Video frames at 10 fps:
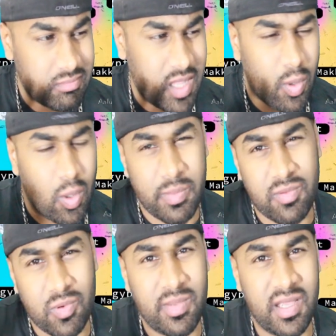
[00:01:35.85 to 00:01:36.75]
I hope
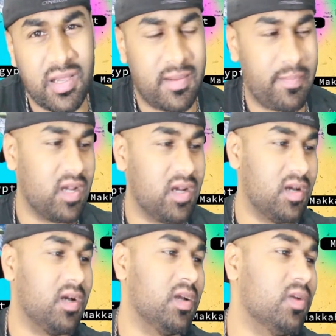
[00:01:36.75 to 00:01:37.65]
it would be a
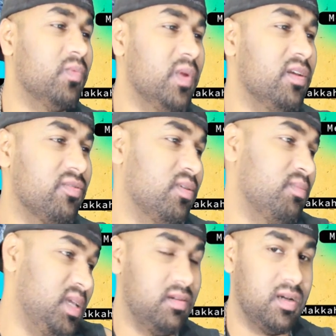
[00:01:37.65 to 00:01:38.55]
good video for
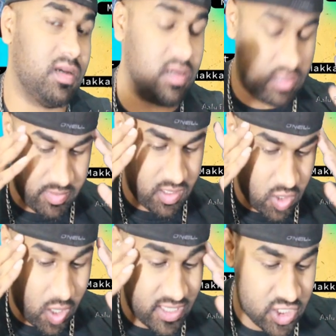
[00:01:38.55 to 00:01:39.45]
me. I mean,
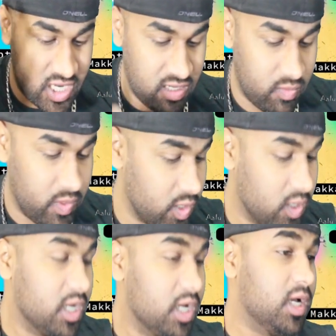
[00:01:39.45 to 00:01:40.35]
knowledge gaining video.
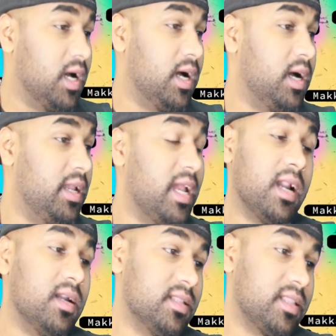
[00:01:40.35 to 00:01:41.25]
Yeah,
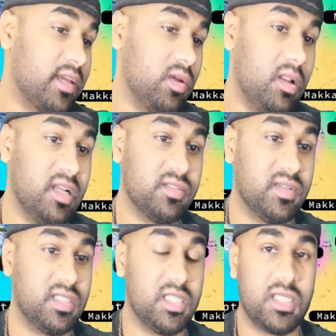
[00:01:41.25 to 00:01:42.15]
and thank you, Ilyas,
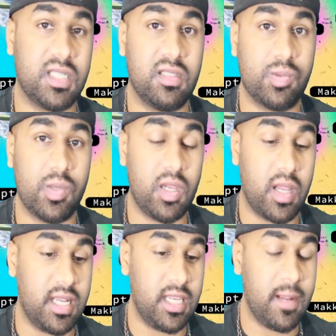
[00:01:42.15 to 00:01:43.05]
for suggesting this video.
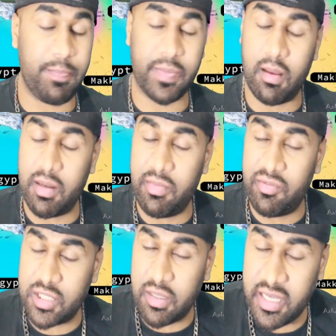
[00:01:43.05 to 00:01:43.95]
And yeah, but
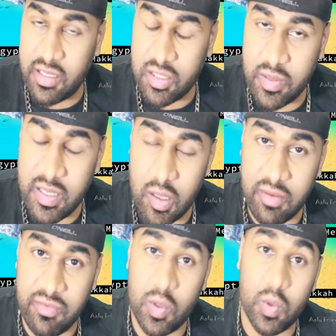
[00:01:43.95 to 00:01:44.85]
before jumping into this video,
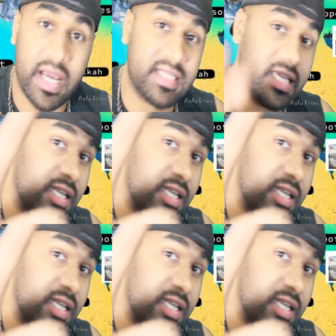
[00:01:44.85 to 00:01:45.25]
if you guys are